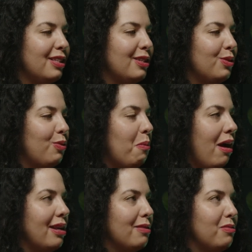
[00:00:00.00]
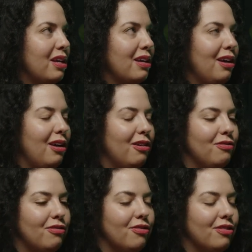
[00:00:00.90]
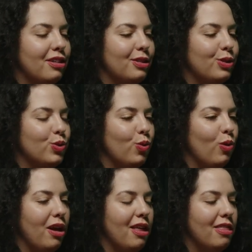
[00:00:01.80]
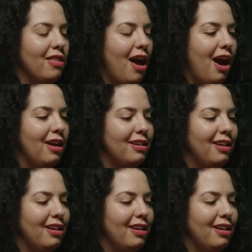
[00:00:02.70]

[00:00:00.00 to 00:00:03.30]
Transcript: has reminded me of a story that